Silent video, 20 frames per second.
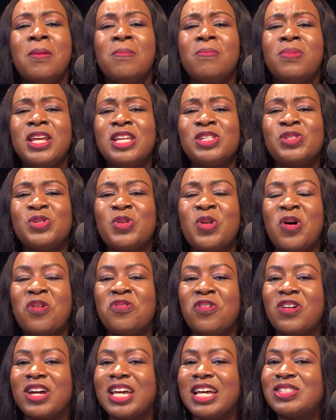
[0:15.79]
Please do not
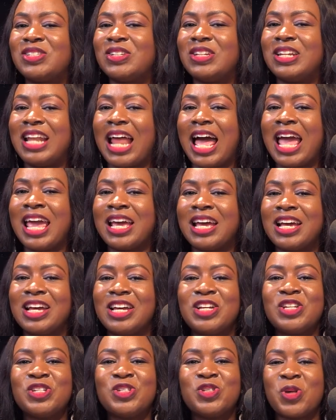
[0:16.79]
forget to like,
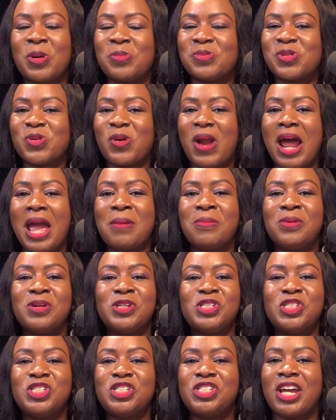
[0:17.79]
subscribe,
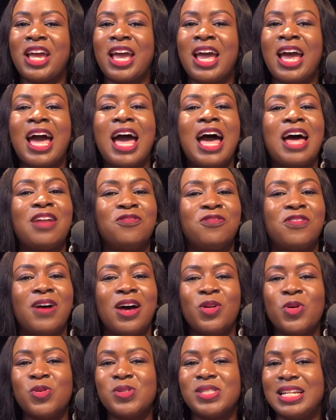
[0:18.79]
share, and
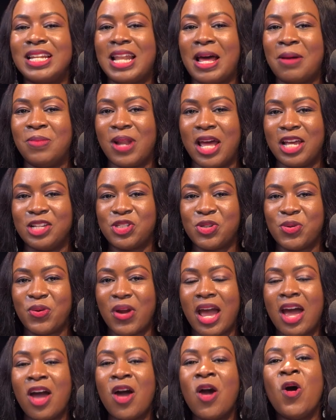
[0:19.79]
follow SYNLAB
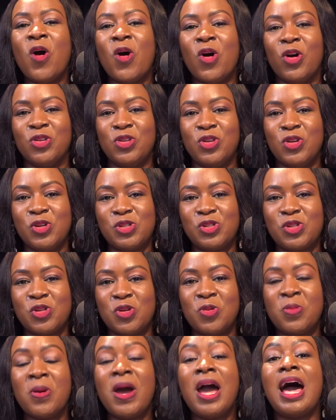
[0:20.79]
Nigeria on
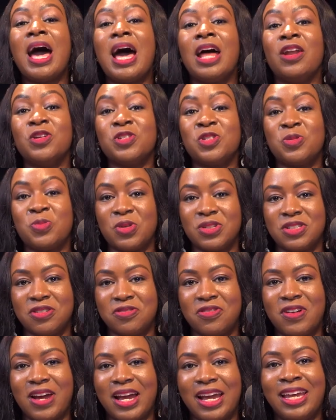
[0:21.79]
YouTube and on
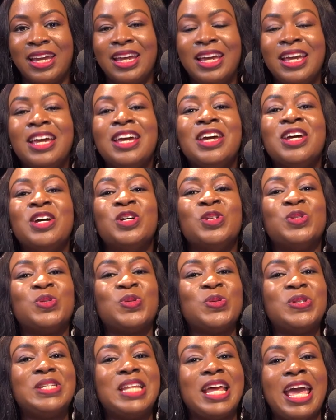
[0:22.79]
Spotify.
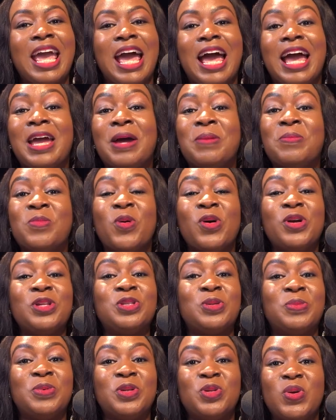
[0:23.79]
Today, I am going
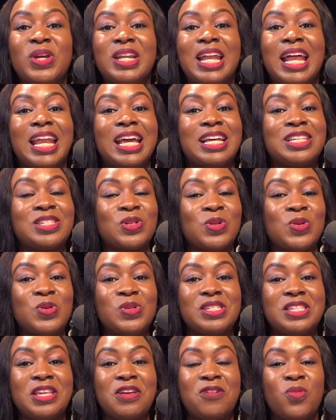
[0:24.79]
to be doing an
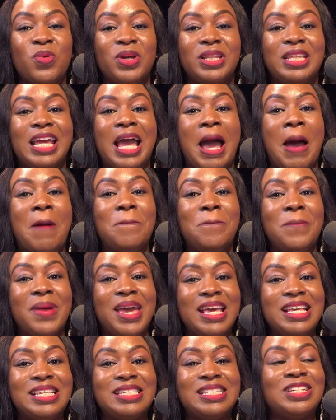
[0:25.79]
exclusive with the
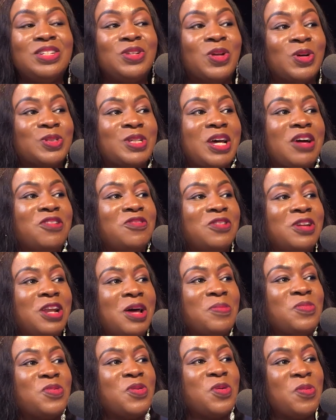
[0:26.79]
amazing Dr. Folabi